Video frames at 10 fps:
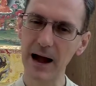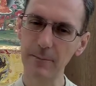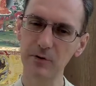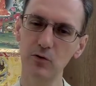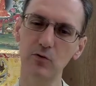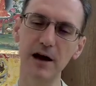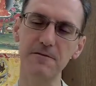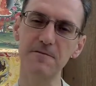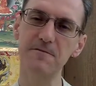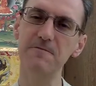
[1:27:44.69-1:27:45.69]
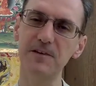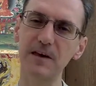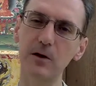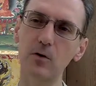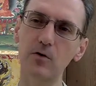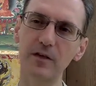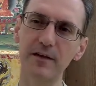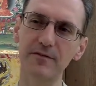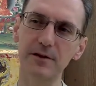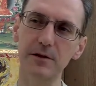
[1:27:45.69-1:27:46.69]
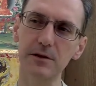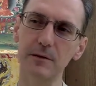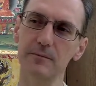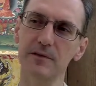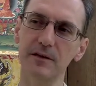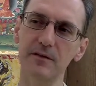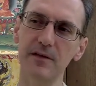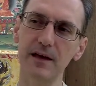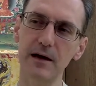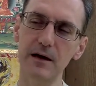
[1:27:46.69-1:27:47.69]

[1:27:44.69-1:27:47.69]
You'll kind of feel that there's something there,